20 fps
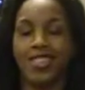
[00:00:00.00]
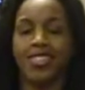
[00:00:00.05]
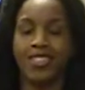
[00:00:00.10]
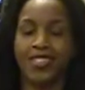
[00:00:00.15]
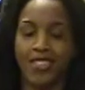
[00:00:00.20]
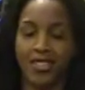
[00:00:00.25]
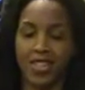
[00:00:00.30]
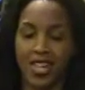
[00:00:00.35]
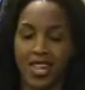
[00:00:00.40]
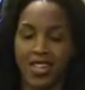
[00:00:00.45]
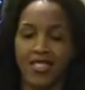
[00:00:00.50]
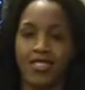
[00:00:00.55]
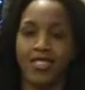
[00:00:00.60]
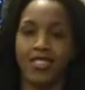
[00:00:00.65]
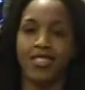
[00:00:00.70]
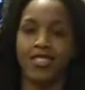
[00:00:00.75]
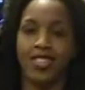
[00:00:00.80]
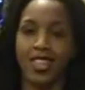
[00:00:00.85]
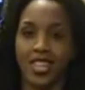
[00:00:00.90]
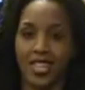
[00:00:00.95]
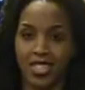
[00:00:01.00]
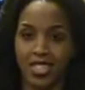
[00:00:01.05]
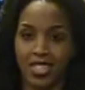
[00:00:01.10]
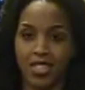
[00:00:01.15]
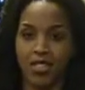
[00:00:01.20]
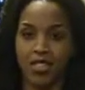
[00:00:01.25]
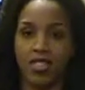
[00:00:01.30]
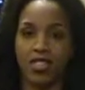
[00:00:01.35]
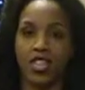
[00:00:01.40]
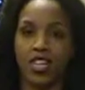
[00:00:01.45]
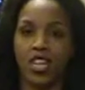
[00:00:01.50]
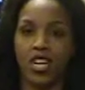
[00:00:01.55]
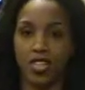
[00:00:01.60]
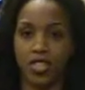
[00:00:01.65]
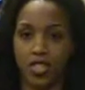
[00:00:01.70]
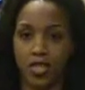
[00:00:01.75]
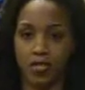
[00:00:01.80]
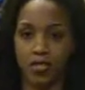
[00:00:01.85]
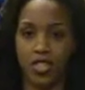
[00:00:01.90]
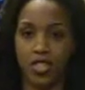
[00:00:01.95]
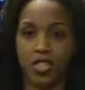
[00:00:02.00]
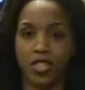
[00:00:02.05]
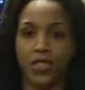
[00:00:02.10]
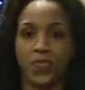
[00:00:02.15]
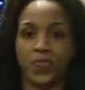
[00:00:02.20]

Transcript: So yes, that is the, the long-term vision.